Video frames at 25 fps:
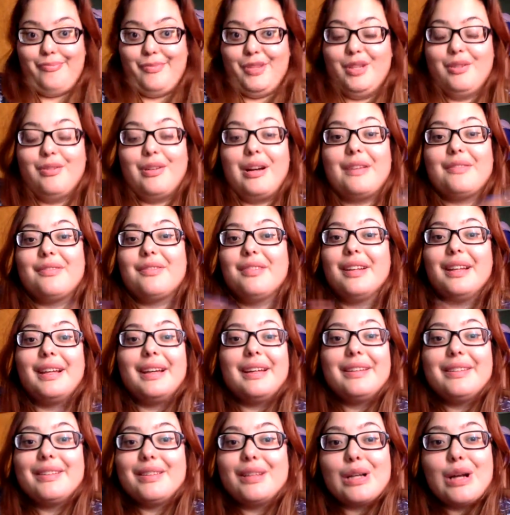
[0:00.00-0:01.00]
You have to
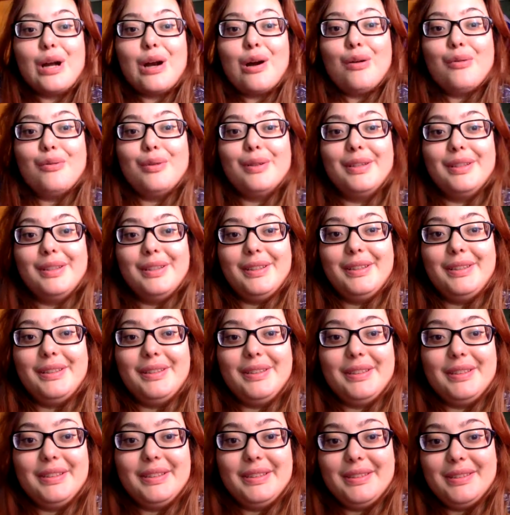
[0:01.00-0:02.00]
let it go.
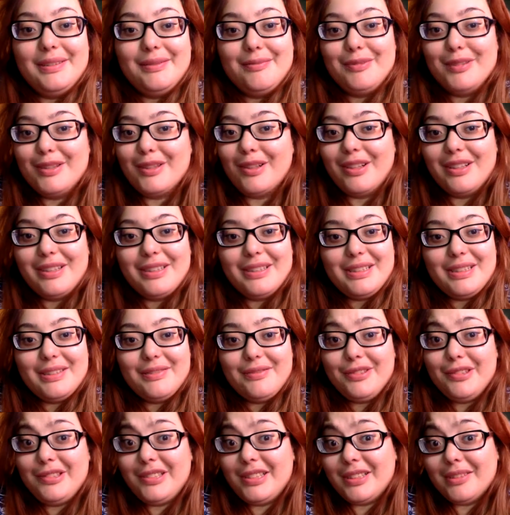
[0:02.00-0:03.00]
Regardless if
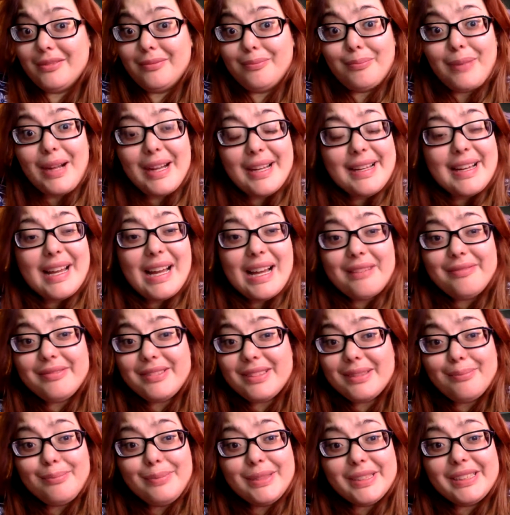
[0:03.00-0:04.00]
you still might have
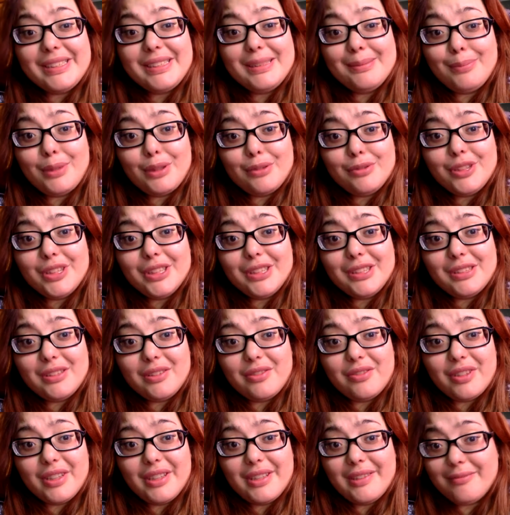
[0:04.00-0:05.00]
some mixed emotions
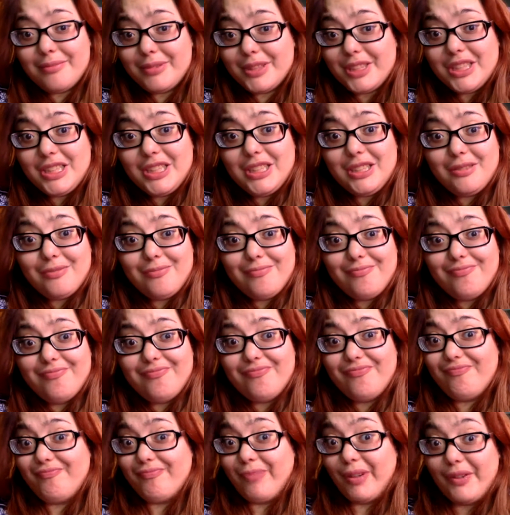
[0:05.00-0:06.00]
over it, which is
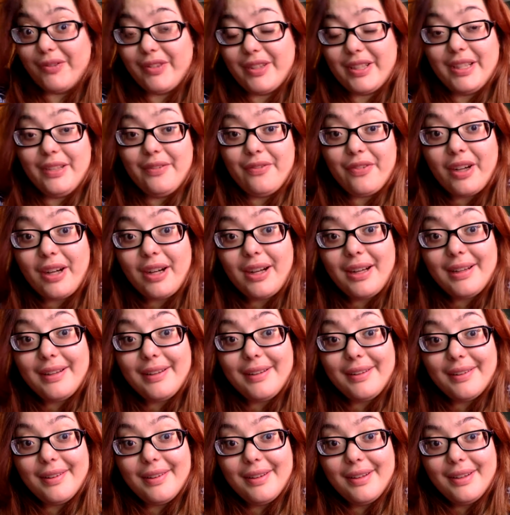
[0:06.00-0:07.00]
perfectly
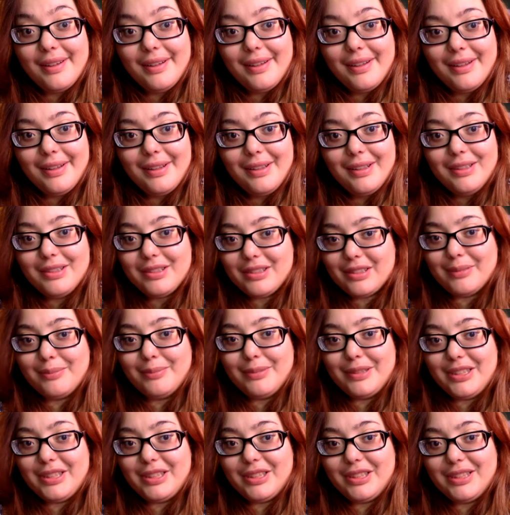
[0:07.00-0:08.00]
fine. Some
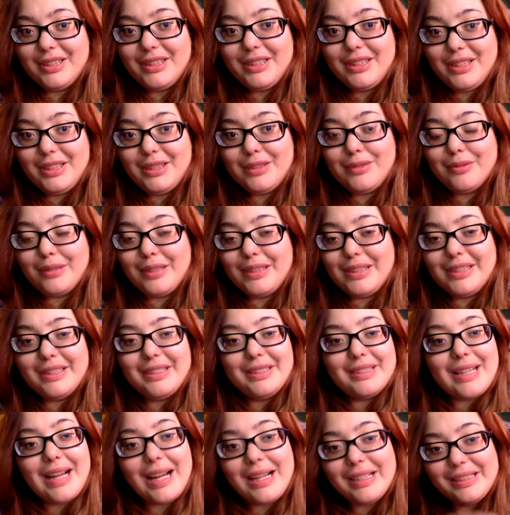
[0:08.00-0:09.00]
certain
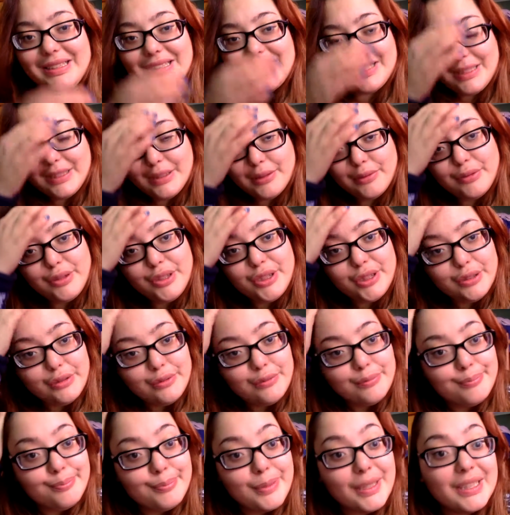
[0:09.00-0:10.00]
situations I still do,
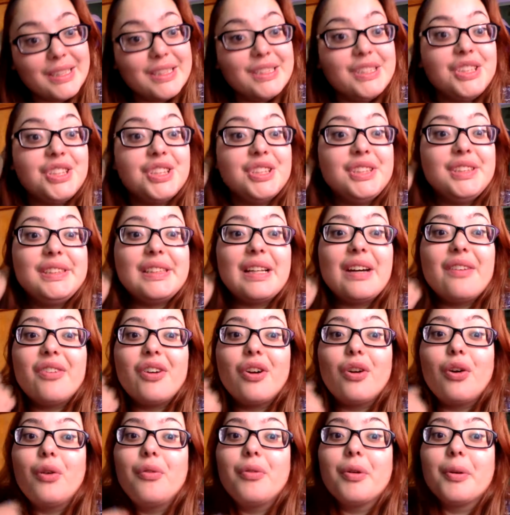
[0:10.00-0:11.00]
but it should never
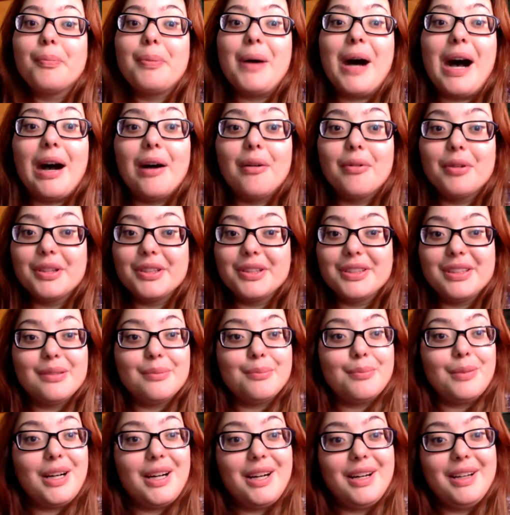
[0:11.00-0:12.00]
overpower your
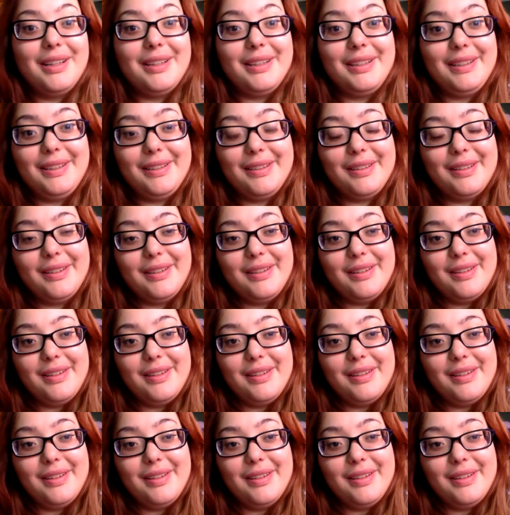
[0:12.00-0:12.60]
mind.